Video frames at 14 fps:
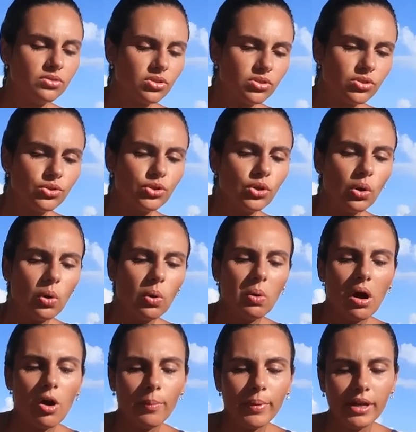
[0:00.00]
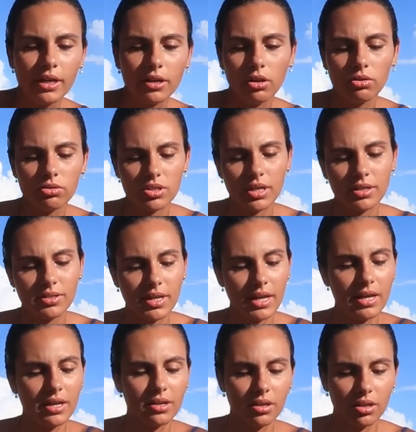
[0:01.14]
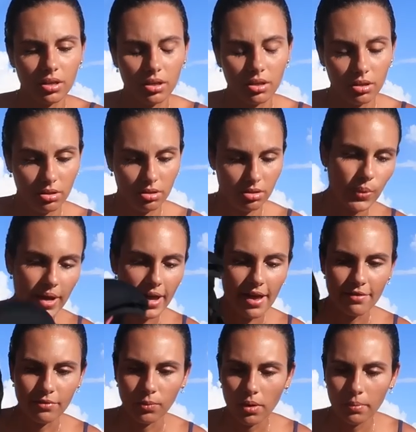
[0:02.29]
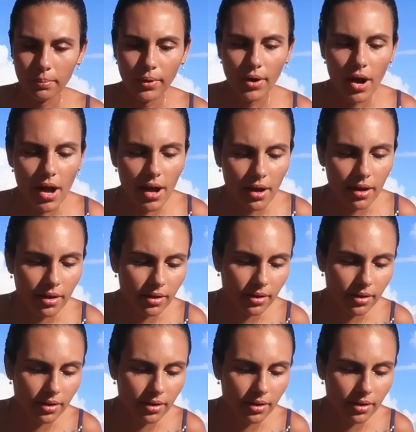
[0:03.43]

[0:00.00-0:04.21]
just to show how many clothes I take. So I have one bra,